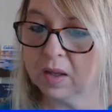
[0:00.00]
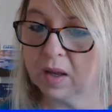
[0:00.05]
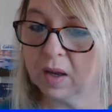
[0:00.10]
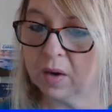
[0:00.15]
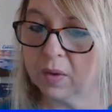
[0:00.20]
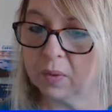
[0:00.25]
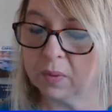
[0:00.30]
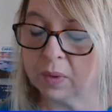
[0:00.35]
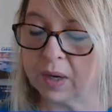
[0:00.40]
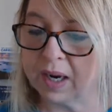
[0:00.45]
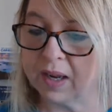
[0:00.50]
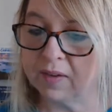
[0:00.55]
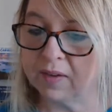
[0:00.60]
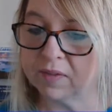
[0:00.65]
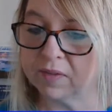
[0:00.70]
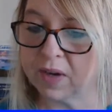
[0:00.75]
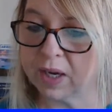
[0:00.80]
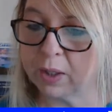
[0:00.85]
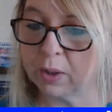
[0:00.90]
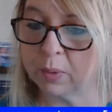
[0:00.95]
around
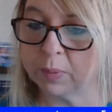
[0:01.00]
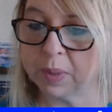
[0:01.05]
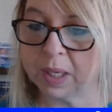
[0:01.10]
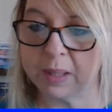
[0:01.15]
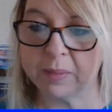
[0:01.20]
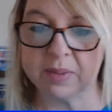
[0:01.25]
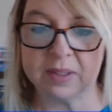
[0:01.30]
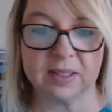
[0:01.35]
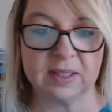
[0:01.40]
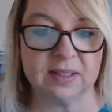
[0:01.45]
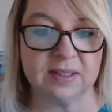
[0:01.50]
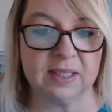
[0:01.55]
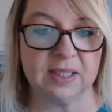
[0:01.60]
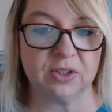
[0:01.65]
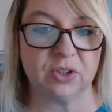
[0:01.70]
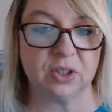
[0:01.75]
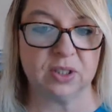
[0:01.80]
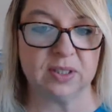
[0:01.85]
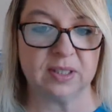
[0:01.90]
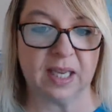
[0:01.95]
final payment
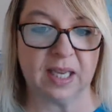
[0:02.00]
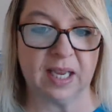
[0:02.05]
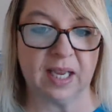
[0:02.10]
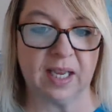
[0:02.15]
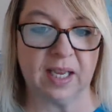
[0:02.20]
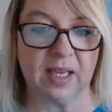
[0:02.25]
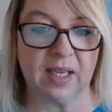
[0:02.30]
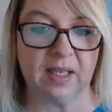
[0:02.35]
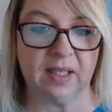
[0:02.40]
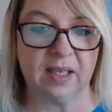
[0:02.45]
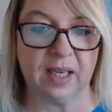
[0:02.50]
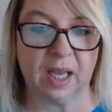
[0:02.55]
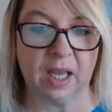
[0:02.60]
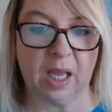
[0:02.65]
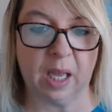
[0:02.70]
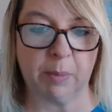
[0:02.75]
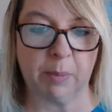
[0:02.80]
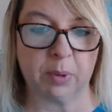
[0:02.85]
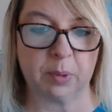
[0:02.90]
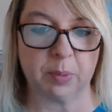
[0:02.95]
decisions and
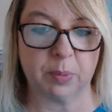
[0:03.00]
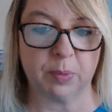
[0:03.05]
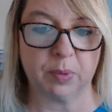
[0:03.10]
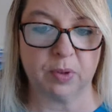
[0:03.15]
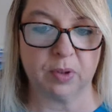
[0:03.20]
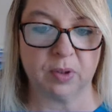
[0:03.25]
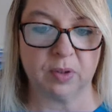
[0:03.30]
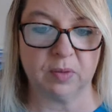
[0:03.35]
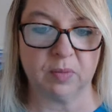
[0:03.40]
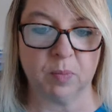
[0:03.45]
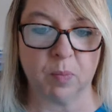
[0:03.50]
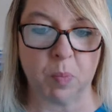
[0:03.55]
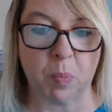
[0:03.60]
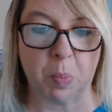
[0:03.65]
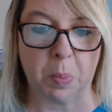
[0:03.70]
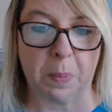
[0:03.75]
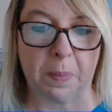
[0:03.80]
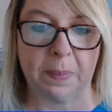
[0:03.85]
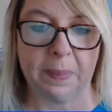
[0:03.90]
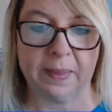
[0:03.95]
applicable
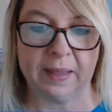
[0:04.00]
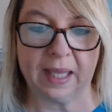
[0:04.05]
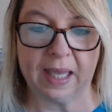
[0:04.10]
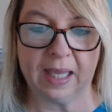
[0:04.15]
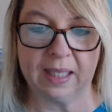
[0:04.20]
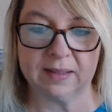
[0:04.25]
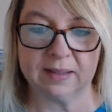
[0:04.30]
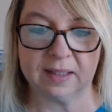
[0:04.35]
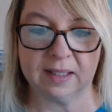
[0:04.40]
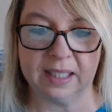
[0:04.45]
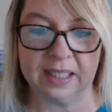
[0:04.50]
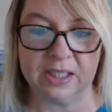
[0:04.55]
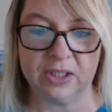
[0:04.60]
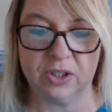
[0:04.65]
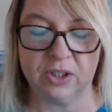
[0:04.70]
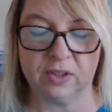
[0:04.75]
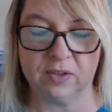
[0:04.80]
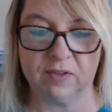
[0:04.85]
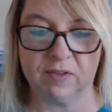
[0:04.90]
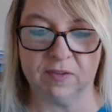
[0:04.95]

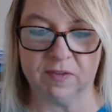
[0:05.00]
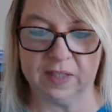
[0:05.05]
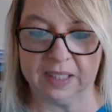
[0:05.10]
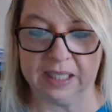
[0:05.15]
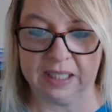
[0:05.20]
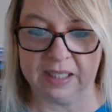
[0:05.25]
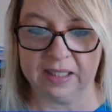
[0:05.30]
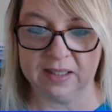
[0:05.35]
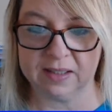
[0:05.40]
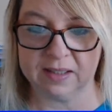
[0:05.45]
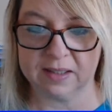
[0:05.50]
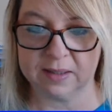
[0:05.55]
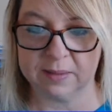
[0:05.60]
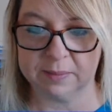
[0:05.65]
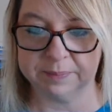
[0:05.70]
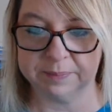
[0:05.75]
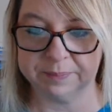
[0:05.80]
cancellation fees.